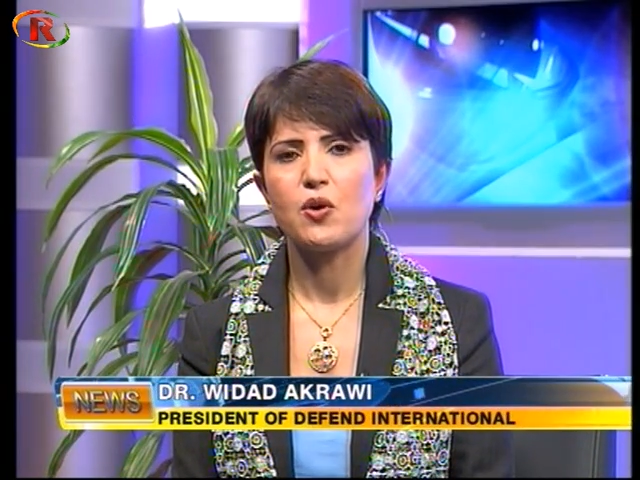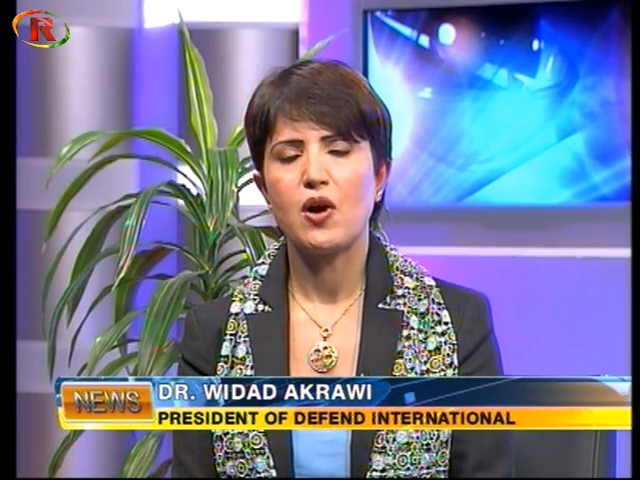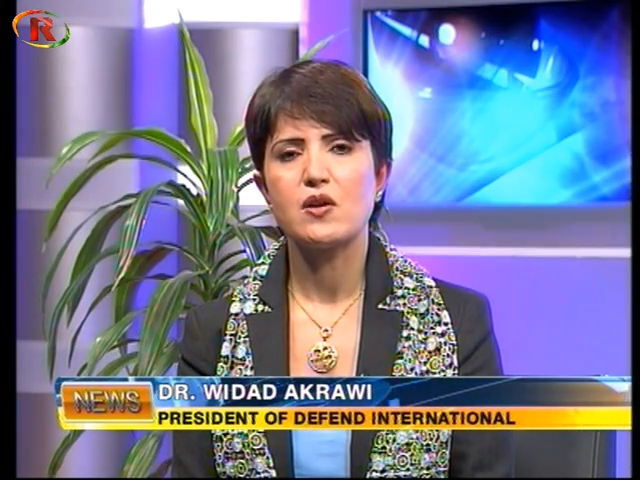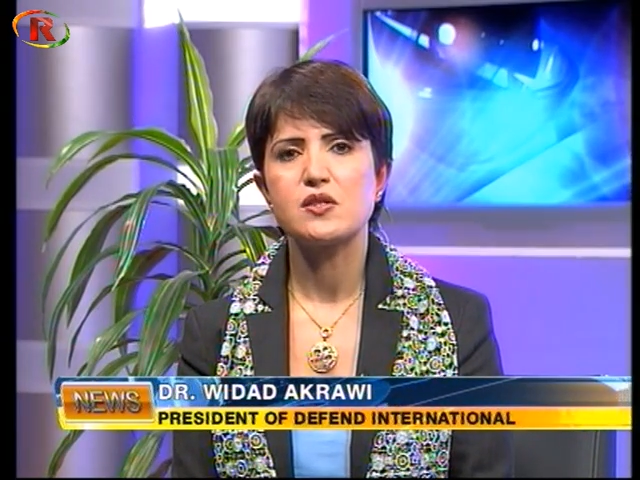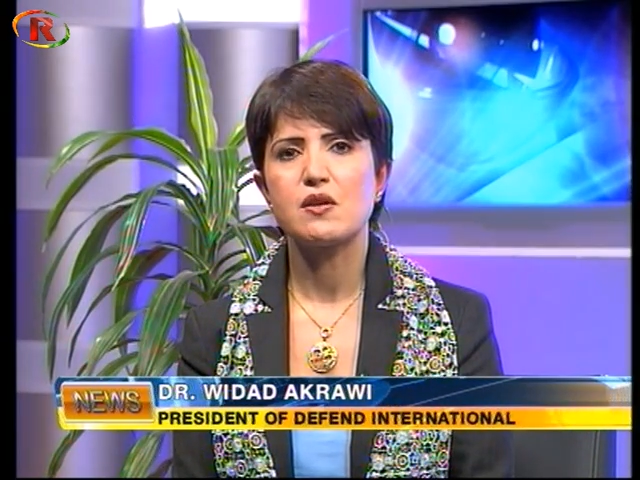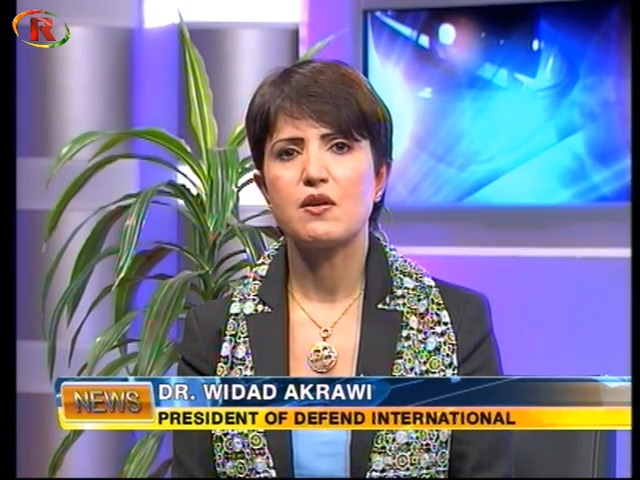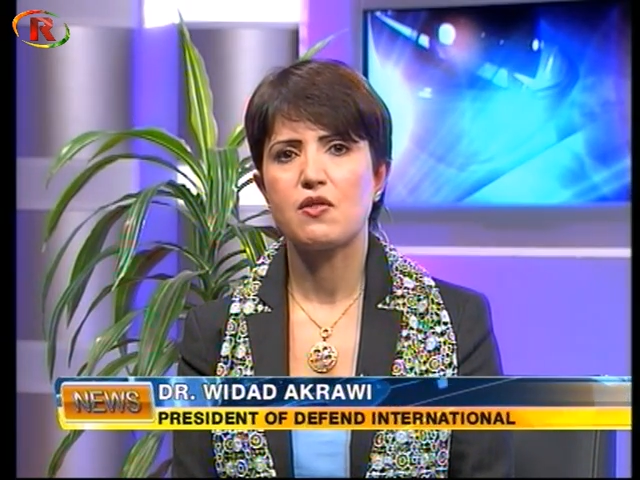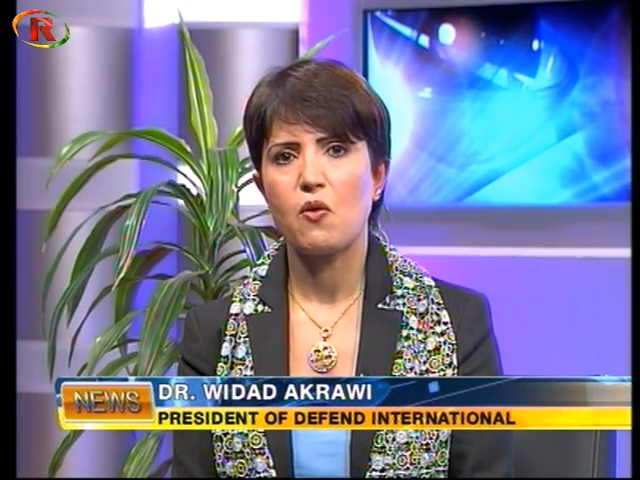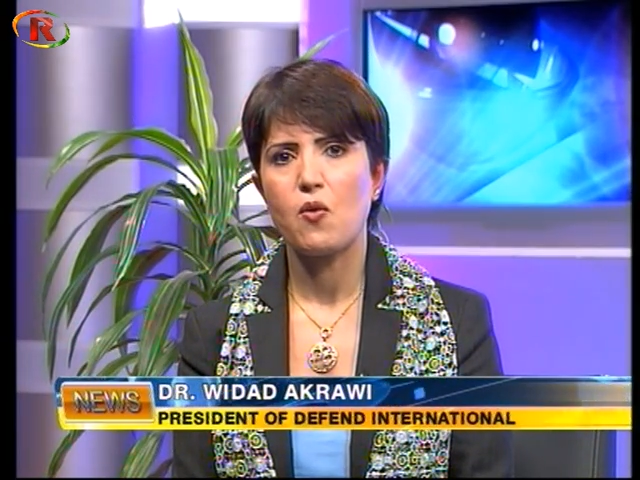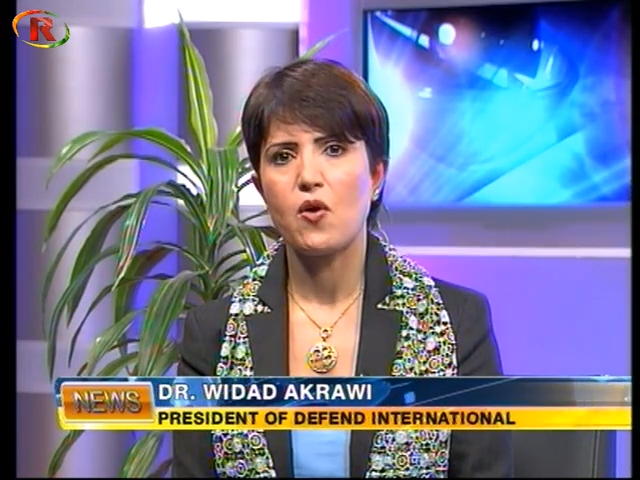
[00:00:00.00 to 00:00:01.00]
to ask
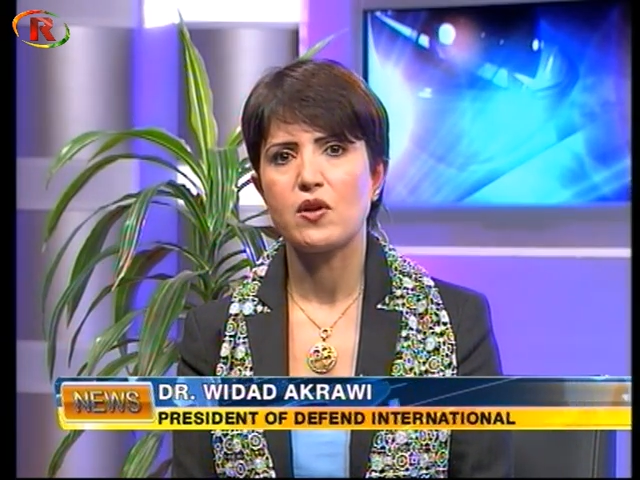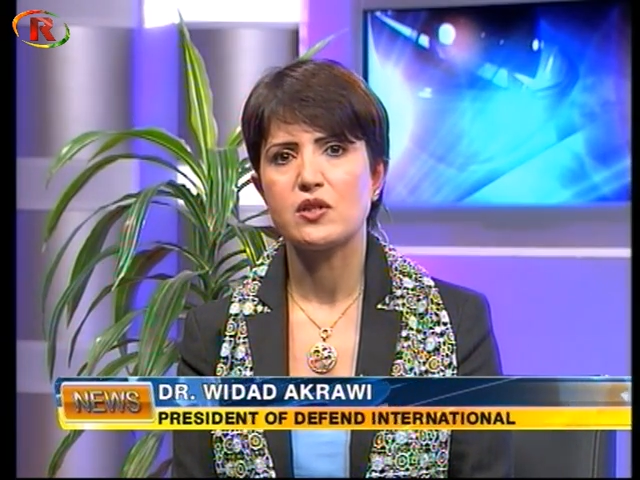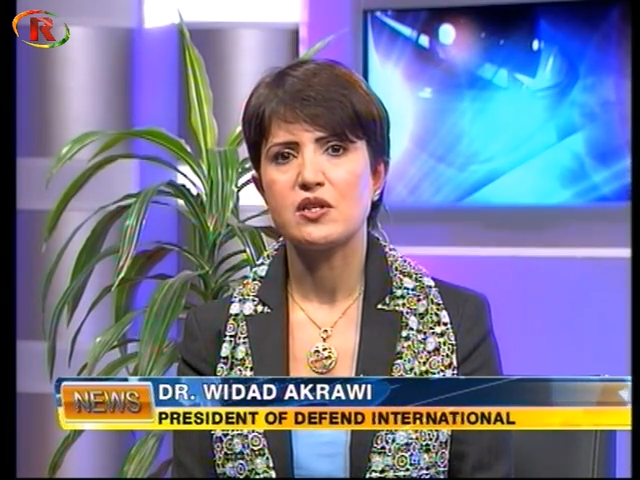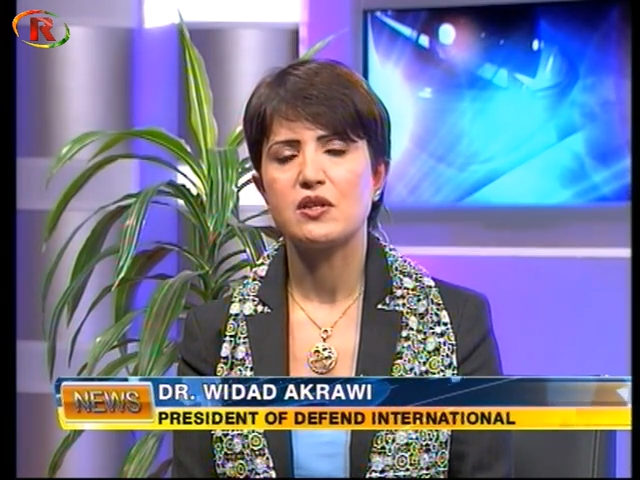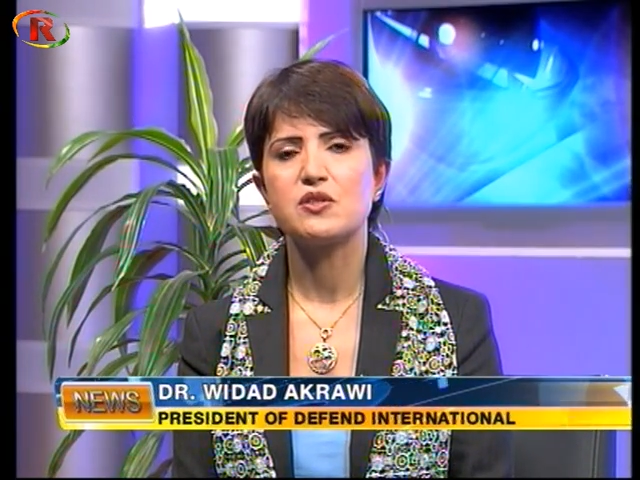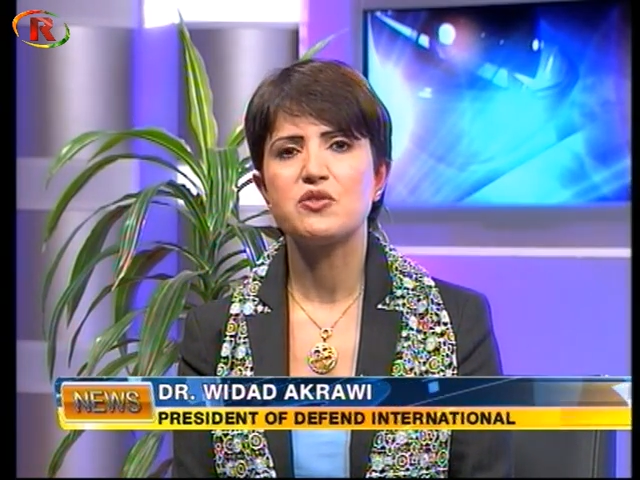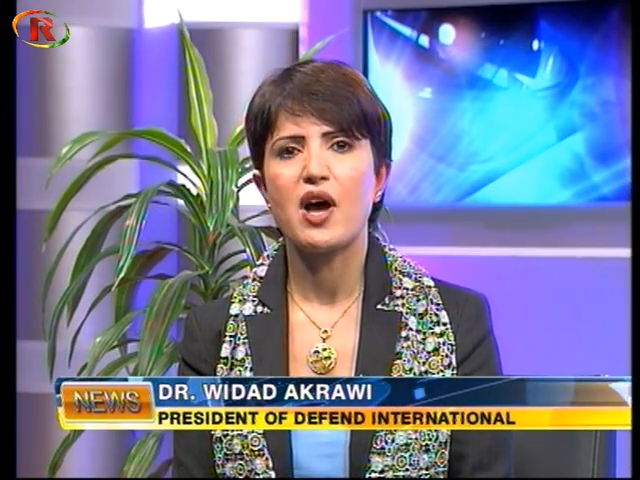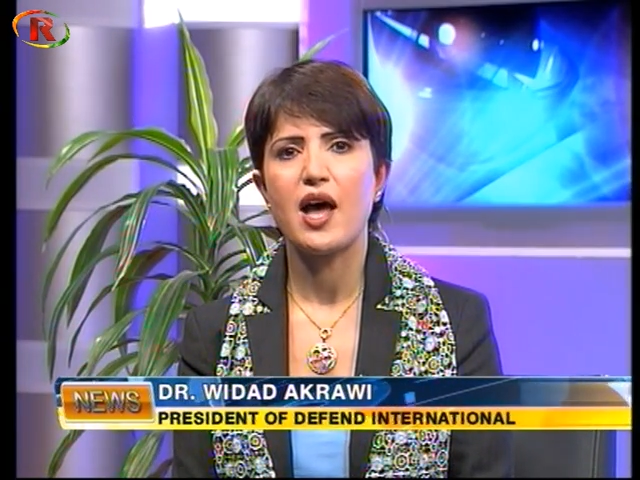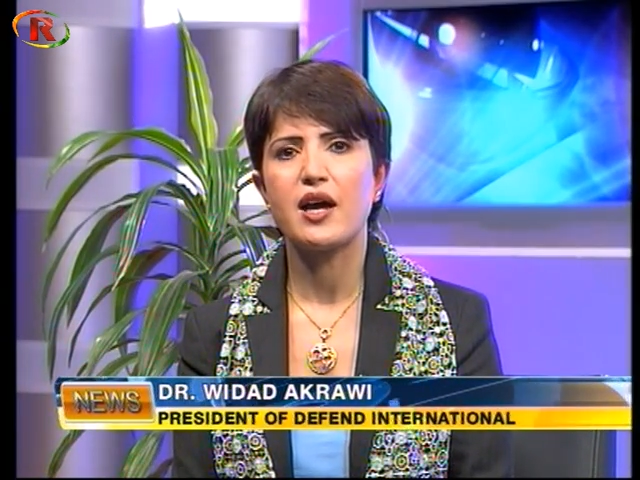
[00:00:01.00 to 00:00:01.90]
the world to